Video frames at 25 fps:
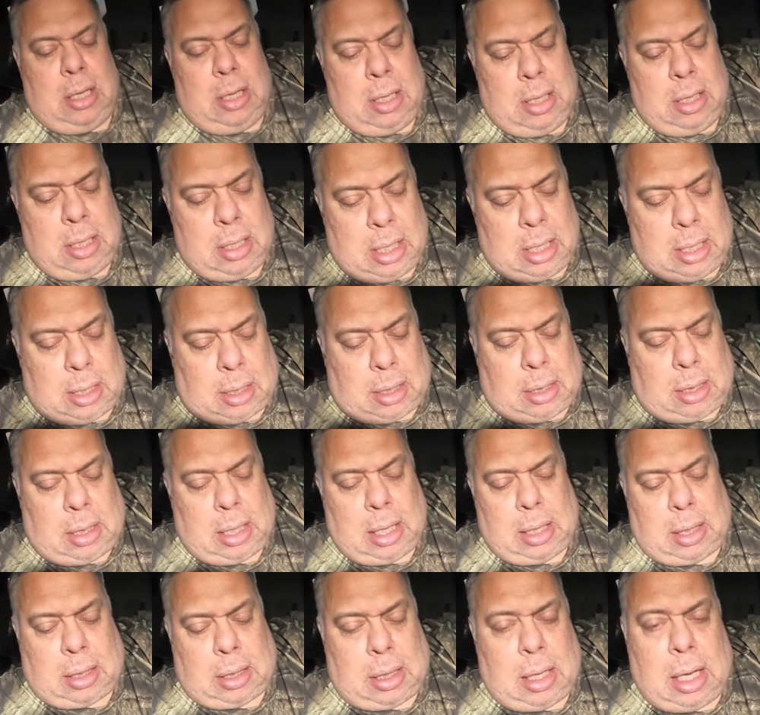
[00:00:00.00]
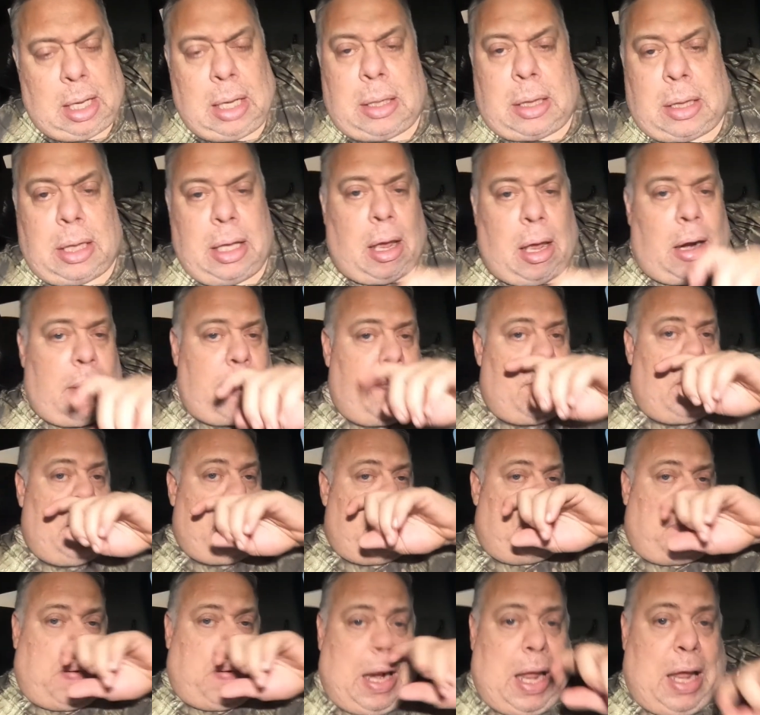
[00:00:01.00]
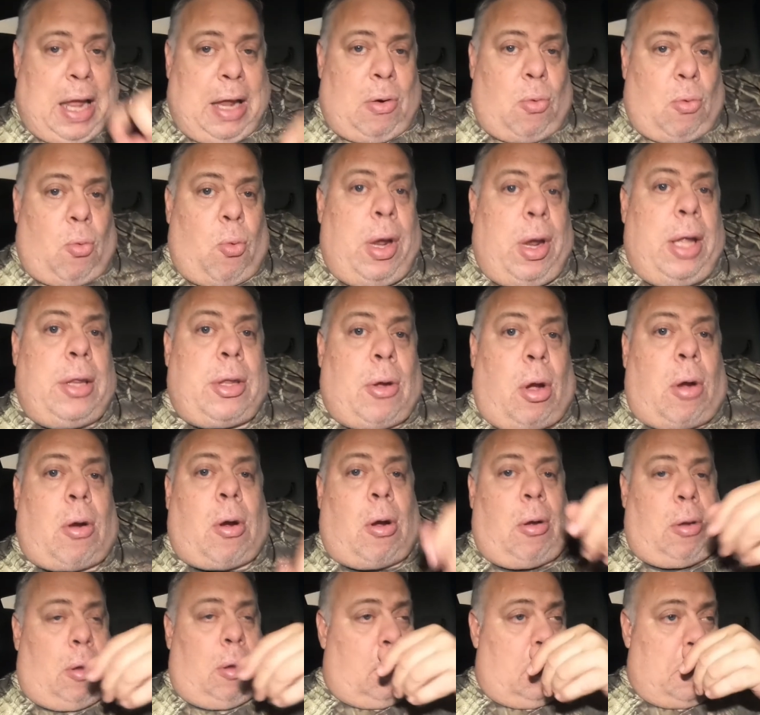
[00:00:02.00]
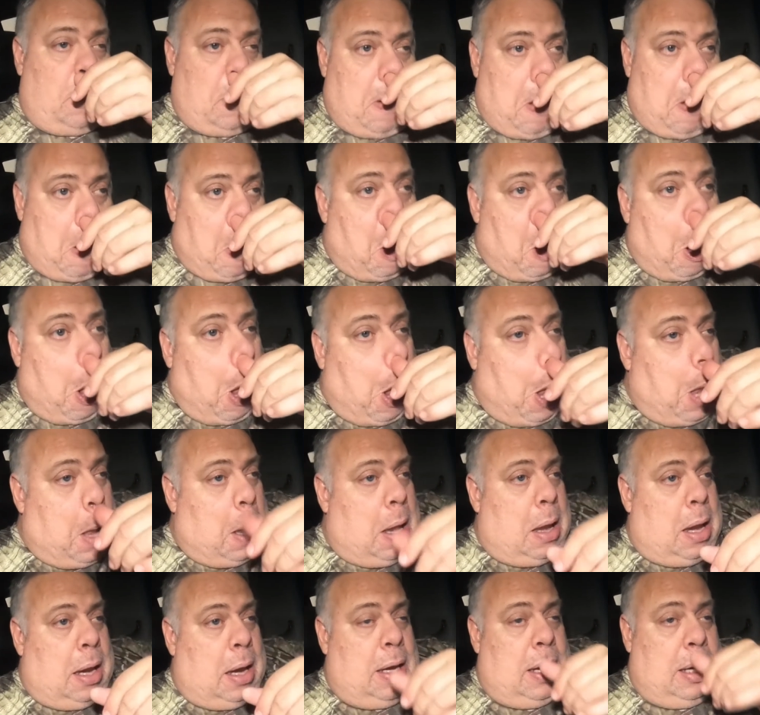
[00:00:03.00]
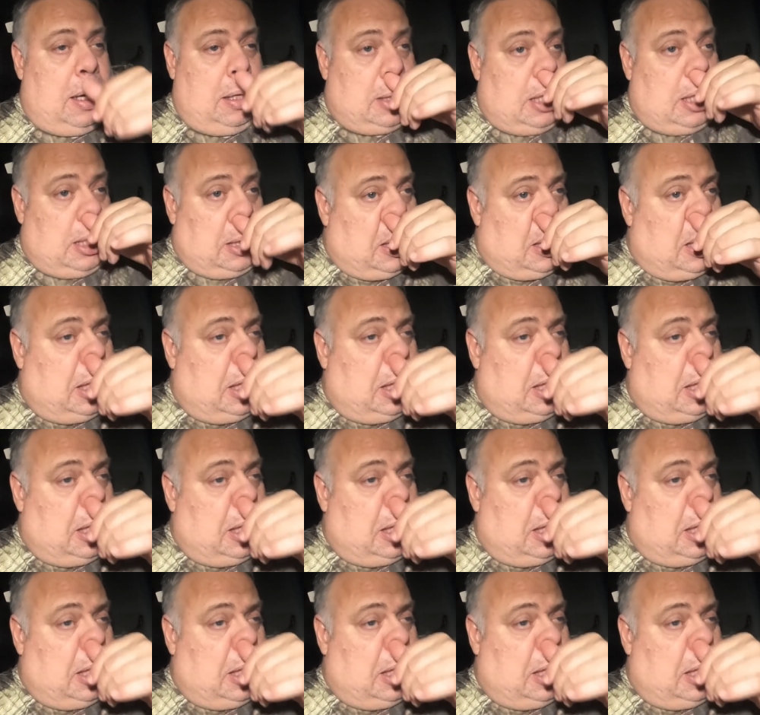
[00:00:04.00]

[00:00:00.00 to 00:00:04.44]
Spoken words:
It's the aloe vera plant with alcohol, and it just,